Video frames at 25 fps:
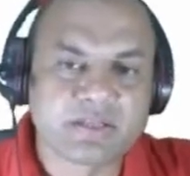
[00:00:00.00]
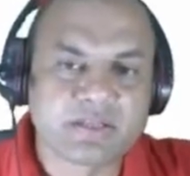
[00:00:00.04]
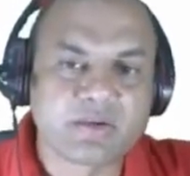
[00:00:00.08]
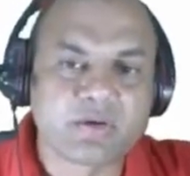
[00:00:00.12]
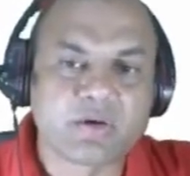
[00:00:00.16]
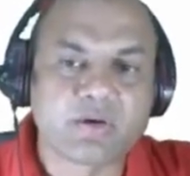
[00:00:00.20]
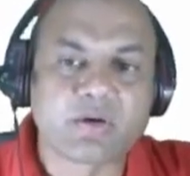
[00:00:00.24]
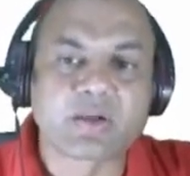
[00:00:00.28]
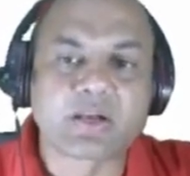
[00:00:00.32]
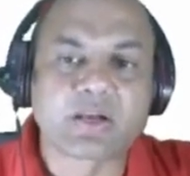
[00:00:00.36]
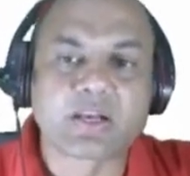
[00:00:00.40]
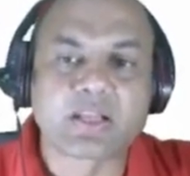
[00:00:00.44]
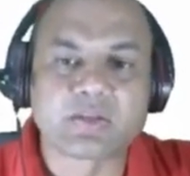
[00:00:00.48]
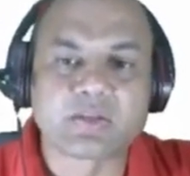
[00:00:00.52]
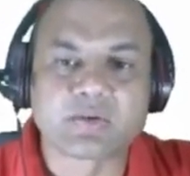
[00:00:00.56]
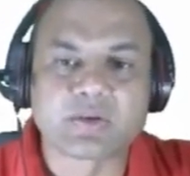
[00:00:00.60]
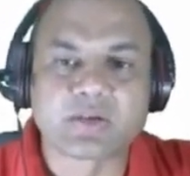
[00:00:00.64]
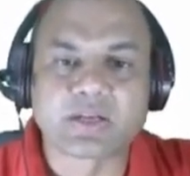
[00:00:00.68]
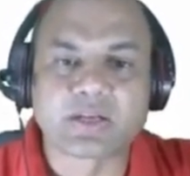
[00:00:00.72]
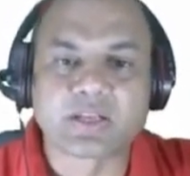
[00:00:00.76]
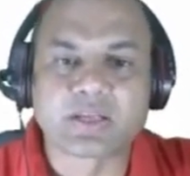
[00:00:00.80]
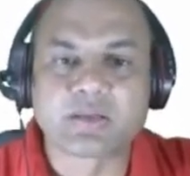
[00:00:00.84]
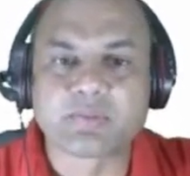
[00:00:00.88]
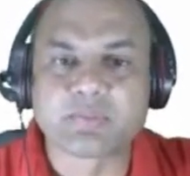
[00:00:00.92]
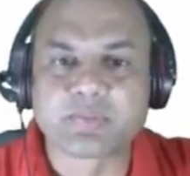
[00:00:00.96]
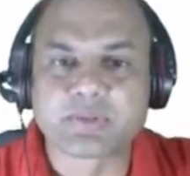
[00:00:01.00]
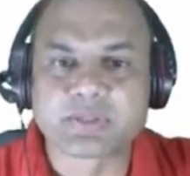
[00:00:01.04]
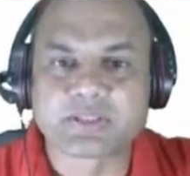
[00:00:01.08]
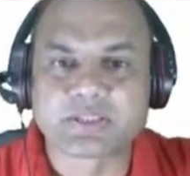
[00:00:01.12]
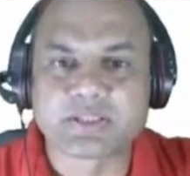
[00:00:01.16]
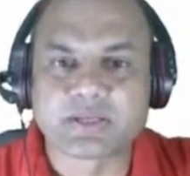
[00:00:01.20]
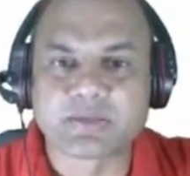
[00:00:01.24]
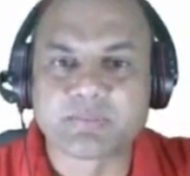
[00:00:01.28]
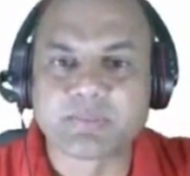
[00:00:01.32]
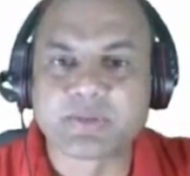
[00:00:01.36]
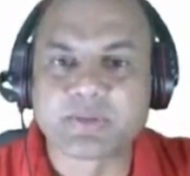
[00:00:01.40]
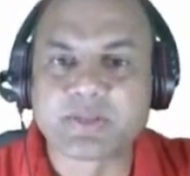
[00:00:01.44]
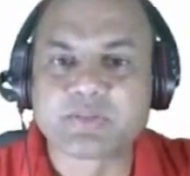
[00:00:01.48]
or allocating a budget.
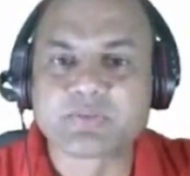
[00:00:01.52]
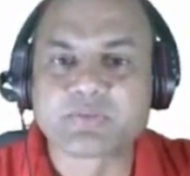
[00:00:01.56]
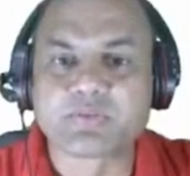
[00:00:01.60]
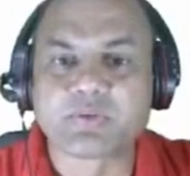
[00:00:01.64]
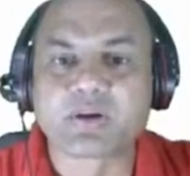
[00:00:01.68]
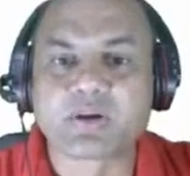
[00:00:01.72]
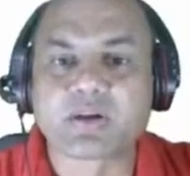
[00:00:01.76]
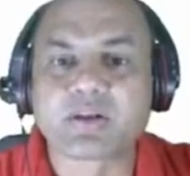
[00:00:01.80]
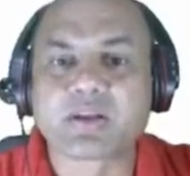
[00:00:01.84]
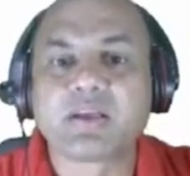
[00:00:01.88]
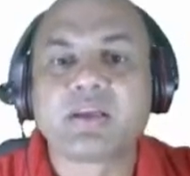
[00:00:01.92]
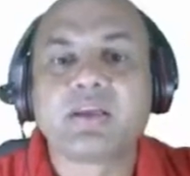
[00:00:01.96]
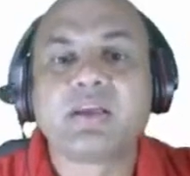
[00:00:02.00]
Means what?